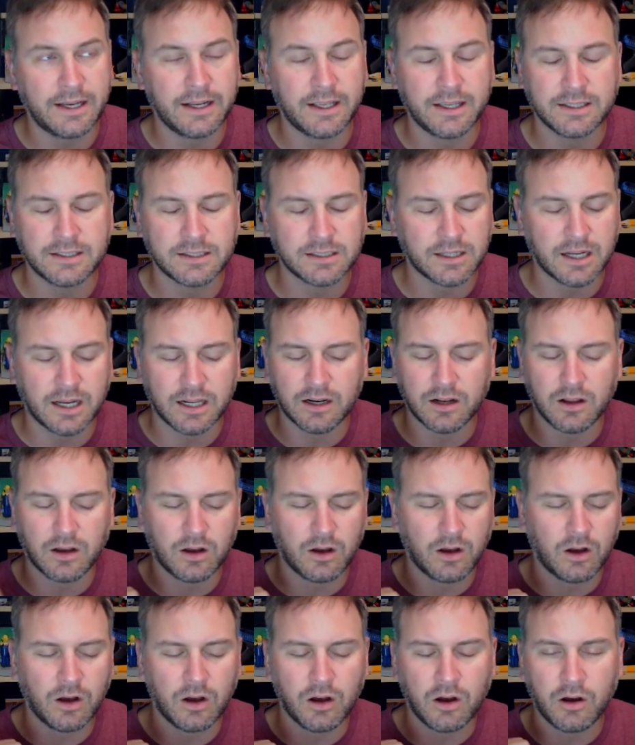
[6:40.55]
It's got
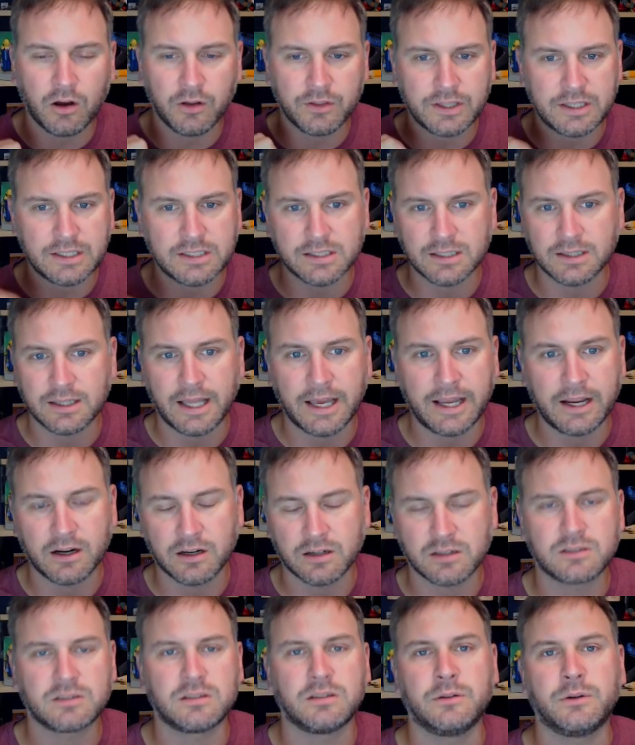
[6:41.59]
all these
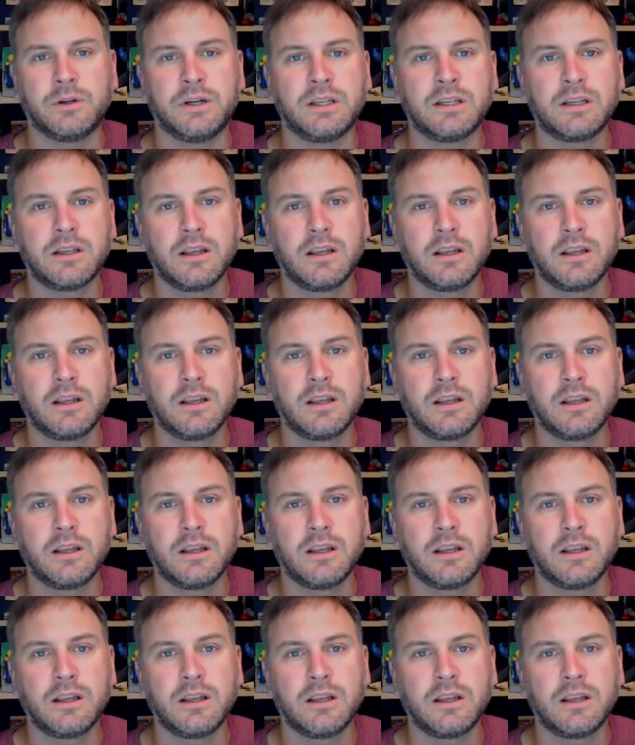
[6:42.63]
layers to it.